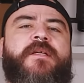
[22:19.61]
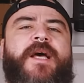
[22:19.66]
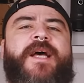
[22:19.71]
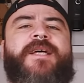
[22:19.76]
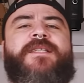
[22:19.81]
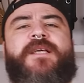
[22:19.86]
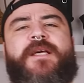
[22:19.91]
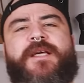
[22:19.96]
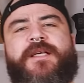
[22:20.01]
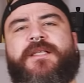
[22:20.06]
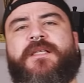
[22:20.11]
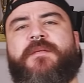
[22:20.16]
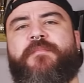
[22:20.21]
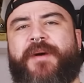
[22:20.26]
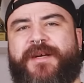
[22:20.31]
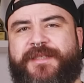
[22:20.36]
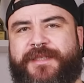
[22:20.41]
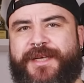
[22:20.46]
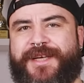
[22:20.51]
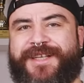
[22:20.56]
has
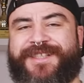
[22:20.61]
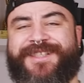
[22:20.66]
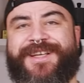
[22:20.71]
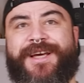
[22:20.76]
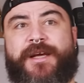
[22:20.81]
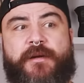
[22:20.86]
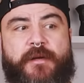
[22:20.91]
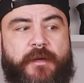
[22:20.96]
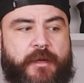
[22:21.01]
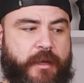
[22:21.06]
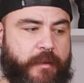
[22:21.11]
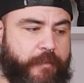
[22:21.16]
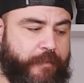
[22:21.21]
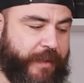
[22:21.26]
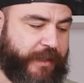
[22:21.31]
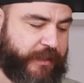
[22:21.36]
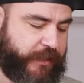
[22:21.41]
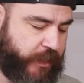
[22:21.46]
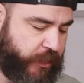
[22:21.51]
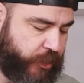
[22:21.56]
easier
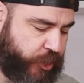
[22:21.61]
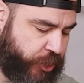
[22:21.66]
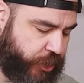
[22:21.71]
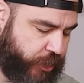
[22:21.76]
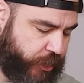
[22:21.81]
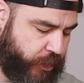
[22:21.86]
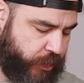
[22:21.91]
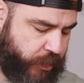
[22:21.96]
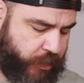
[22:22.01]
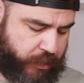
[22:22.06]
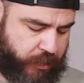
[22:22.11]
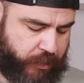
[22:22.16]
passage.